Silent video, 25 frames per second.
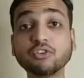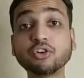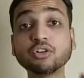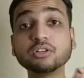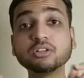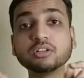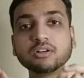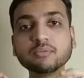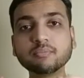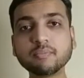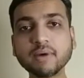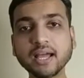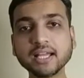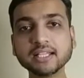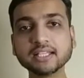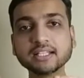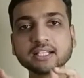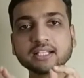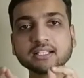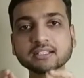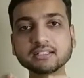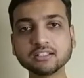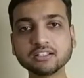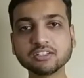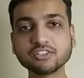for a
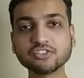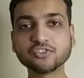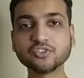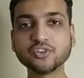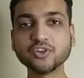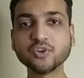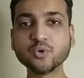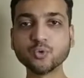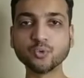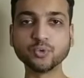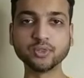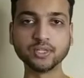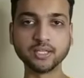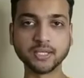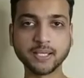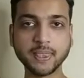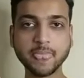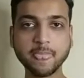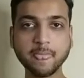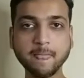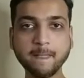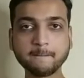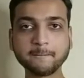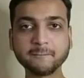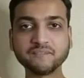binary search tree only.